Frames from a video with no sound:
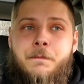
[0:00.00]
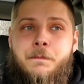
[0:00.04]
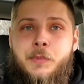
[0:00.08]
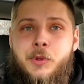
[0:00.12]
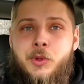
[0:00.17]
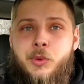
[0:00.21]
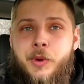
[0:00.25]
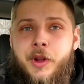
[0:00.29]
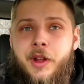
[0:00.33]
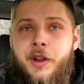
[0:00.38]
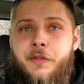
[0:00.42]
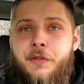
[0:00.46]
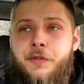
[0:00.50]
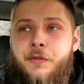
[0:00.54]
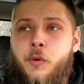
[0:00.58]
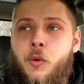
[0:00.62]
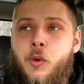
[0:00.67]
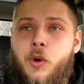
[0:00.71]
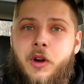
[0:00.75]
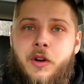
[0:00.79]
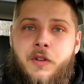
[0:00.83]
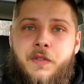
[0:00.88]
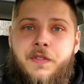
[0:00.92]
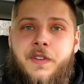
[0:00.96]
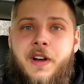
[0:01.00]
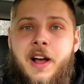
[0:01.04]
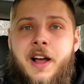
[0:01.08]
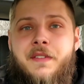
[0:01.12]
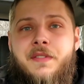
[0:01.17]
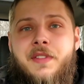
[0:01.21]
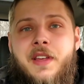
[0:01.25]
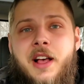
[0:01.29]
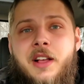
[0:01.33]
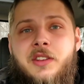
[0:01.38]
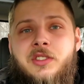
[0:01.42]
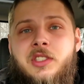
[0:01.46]
between $4,000 and
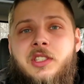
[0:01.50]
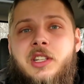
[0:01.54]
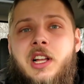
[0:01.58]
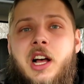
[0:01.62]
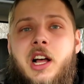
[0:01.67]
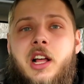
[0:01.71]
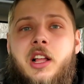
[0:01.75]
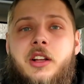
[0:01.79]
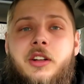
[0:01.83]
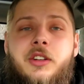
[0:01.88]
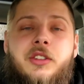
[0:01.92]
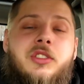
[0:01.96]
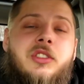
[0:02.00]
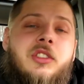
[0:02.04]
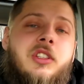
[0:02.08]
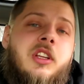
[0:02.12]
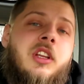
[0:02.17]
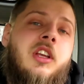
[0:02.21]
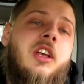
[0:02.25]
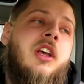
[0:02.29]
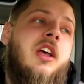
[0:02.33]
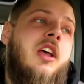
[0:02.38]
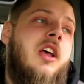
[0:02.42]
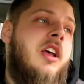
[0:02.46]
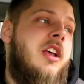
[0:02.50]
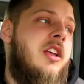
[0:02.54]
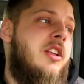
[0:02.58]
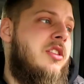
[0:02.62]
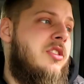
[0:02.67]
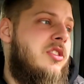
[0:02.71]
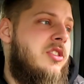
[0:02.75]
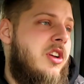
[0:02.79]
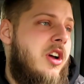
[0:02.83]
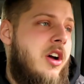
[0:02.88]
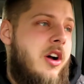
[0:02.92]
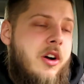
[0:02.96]
$5,000.
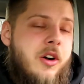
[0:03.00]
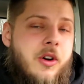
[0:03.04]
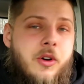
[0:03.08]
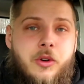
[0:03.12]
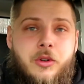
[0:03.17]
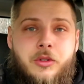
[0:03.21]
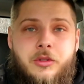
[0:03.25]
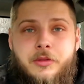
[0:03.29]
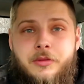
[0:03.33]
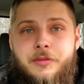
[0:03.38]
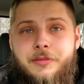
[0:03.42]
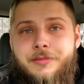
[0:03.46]
So